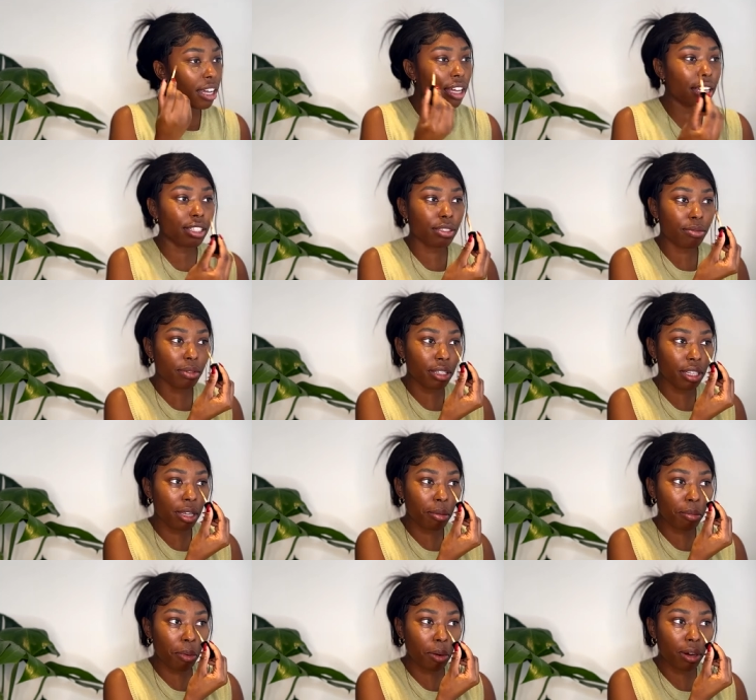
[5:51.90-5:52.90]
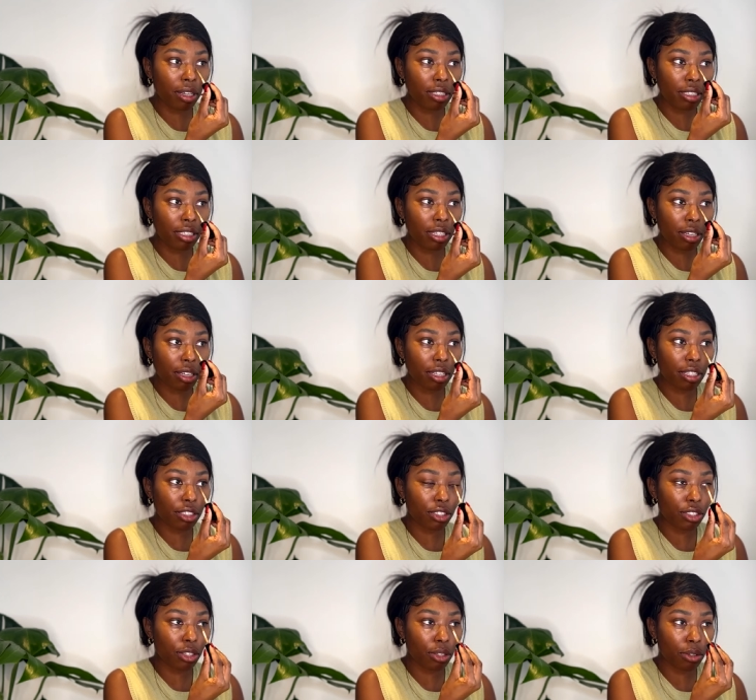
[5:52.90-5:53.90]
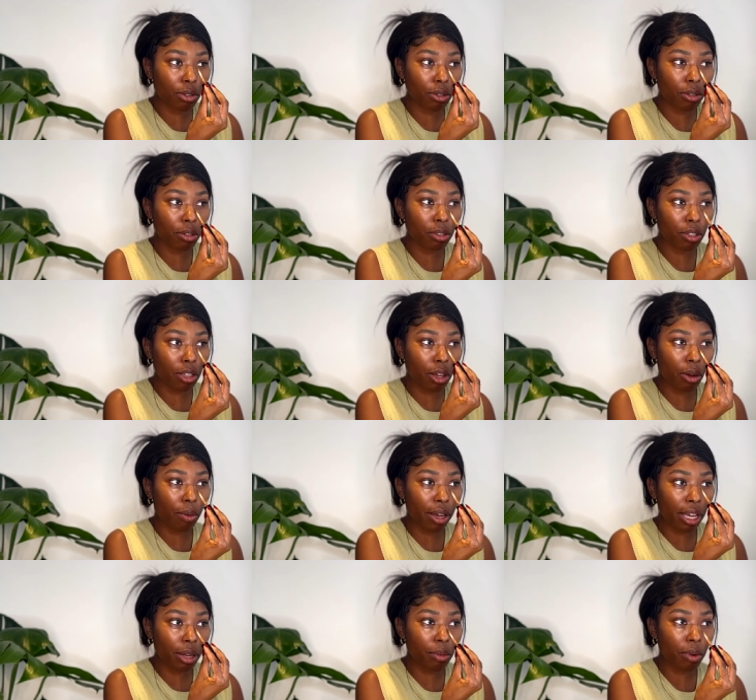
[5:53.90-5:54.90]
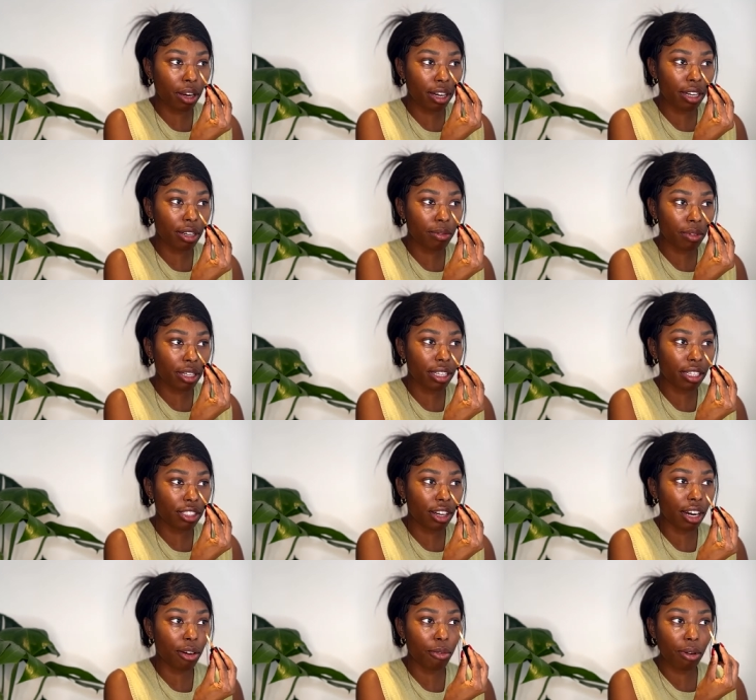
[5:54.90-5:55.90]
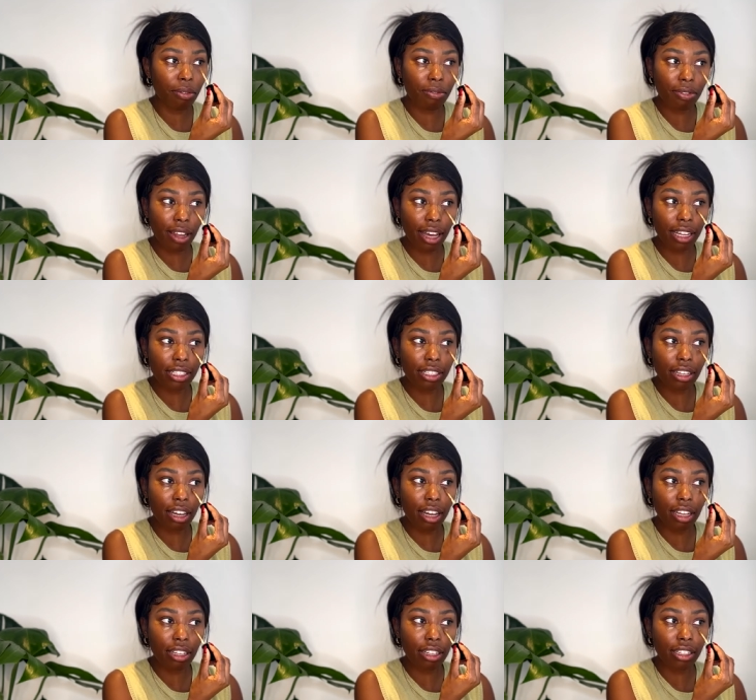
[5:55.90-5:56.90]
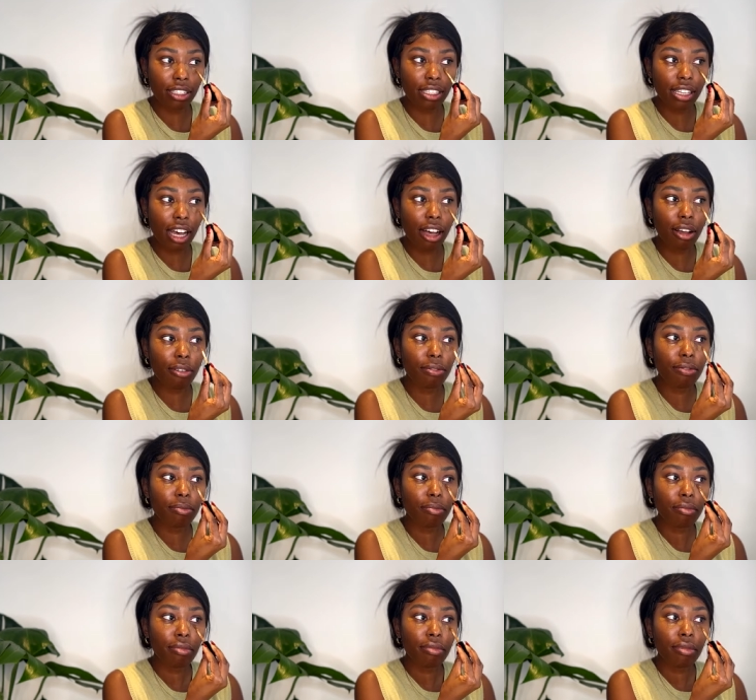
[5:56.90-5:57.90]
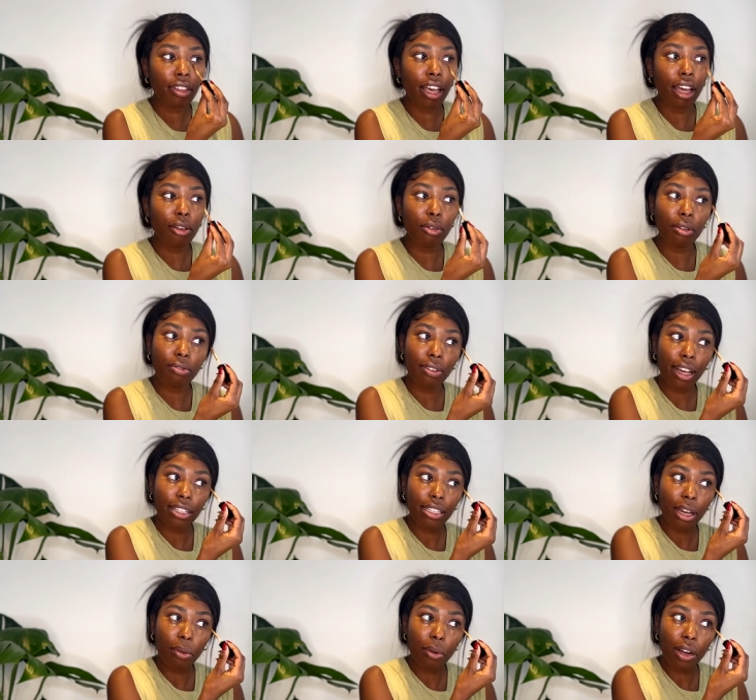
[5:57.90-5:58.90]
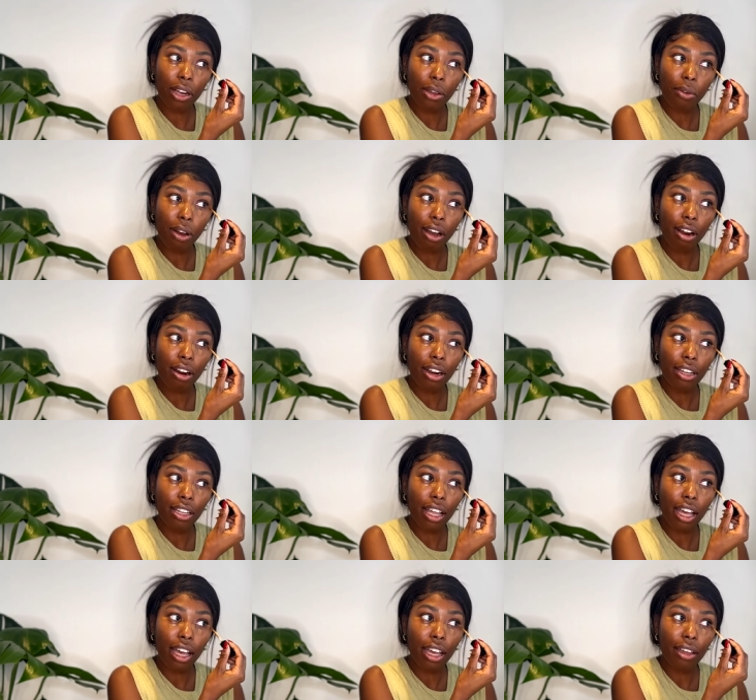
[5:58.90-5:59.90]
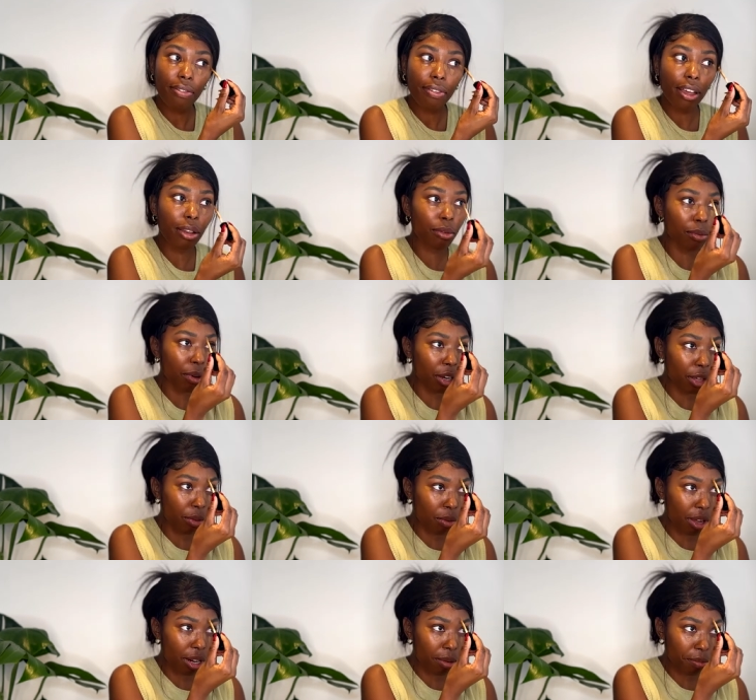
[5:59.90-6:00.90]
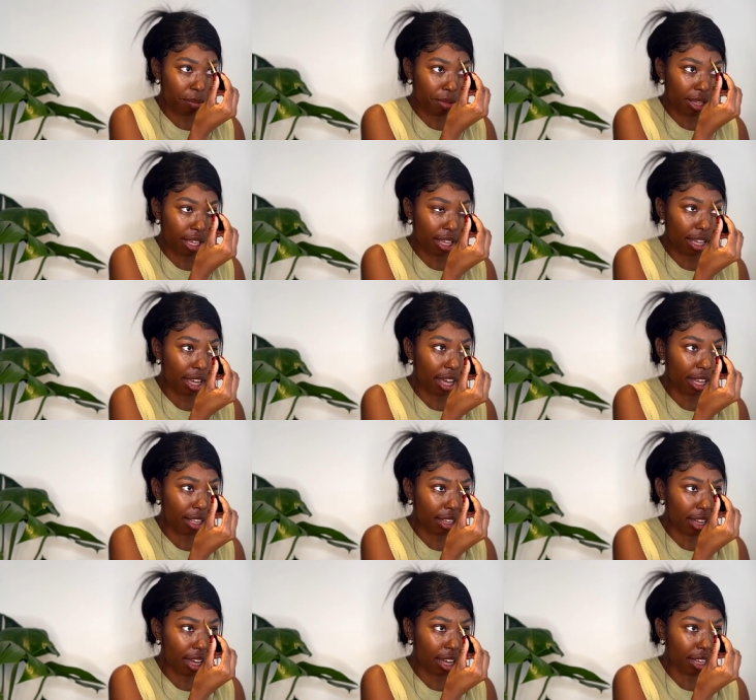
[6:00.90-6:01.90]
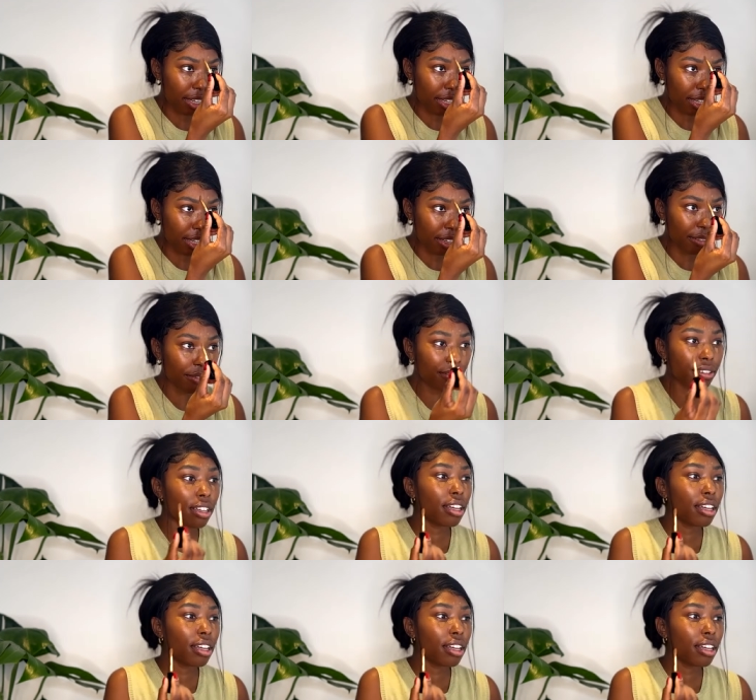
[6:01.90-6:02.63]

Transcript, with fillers: it's really important to go inward and really try to reflect on yourself and reflect at where you are in life and where you want to be and kind of